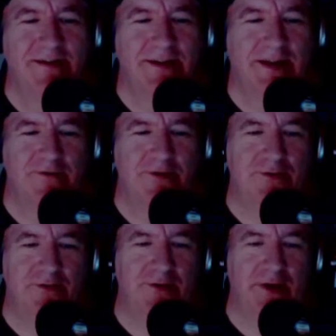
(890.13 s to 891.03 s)
If you're,
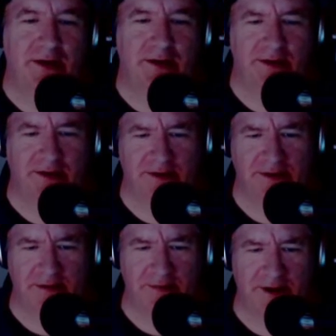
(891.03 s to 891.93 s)

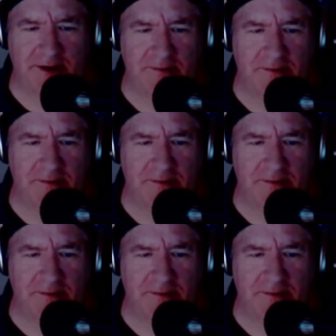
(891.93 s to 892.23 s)
come on.